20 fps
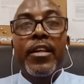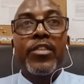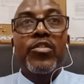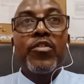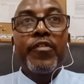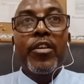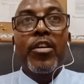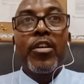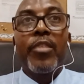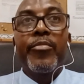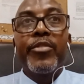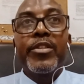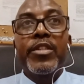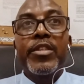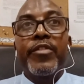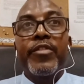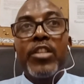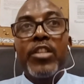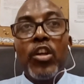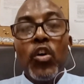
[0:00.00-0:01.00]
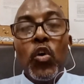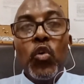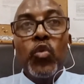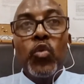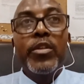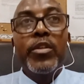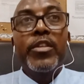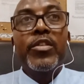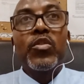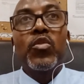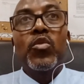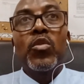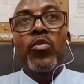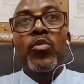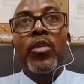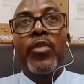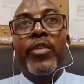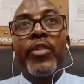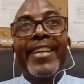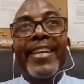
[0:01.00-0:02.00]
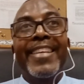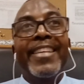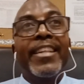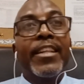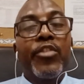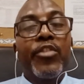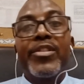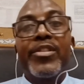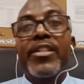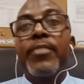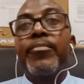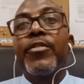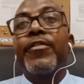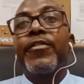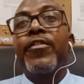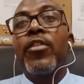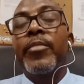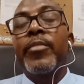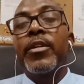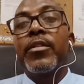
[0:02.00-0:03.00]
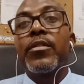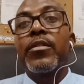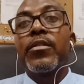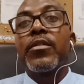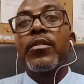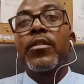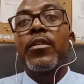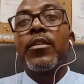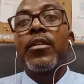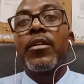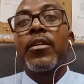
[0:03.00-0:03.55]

Soufrière Comprehensive was the only school where we had an increase in performance.